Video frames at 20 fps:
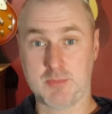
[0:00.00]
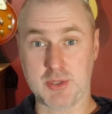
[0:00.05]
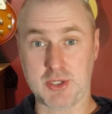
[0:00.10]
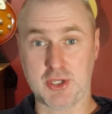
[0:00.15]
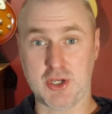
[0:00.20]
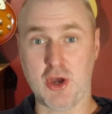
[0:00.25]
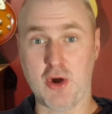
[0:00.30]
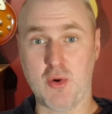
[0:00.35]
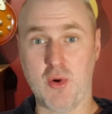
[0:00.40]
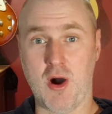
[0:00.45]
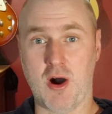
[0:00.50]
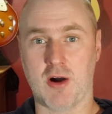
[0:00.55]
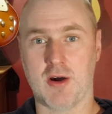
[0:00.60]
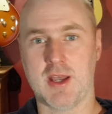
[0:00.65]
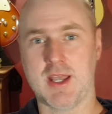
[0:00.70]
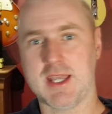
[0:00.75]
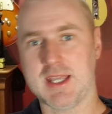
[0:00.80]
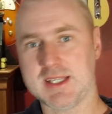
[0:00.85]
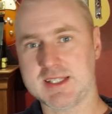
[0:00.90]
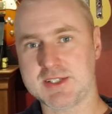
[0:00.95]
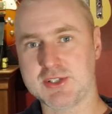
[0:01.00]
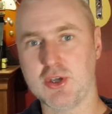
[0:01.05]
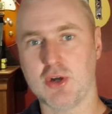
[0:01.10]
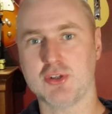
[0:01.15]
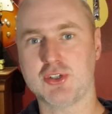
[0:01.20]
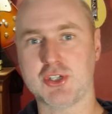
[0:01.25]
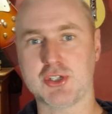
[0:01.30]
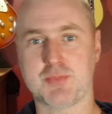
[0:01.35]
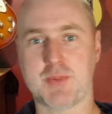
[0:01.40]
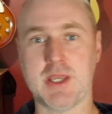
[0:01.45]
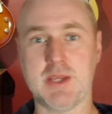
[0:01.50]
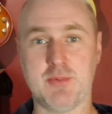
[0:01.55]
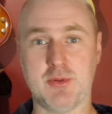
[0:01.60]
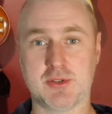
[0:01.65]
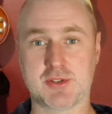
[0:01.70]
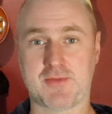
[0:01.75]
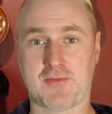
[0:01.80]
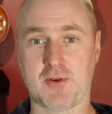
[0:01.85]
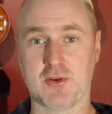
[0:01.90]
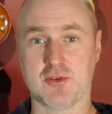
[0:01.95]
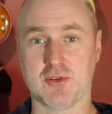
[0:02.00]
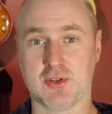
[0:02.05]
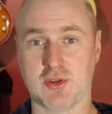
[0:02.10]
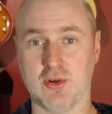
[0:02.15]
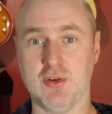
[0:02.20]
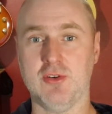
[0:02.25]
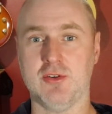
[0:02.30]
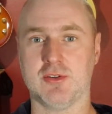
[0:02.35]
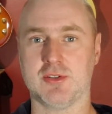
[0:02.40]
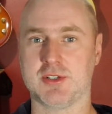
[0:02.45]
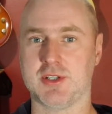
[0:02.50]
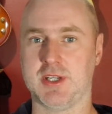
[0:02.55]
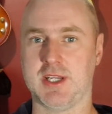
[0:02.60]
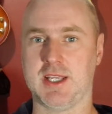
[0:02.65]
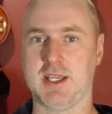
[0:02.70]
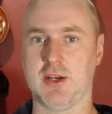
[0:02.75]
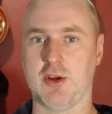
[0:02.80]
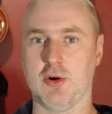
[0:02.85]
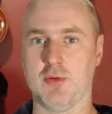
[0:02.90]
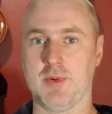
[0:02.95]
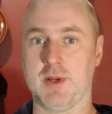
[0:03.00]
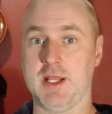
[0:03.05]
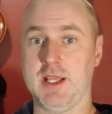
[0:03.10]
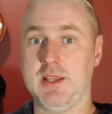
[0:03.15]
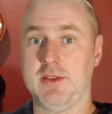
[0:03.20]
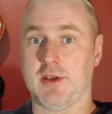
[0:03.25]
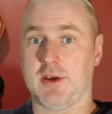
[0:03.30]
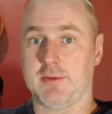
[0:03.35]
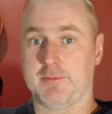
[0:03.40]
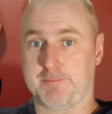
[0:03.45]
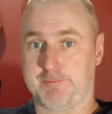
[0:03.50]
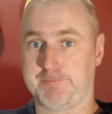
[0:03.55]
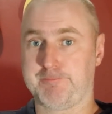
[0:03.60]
But you know what? It's not just people's front doors that he can open either.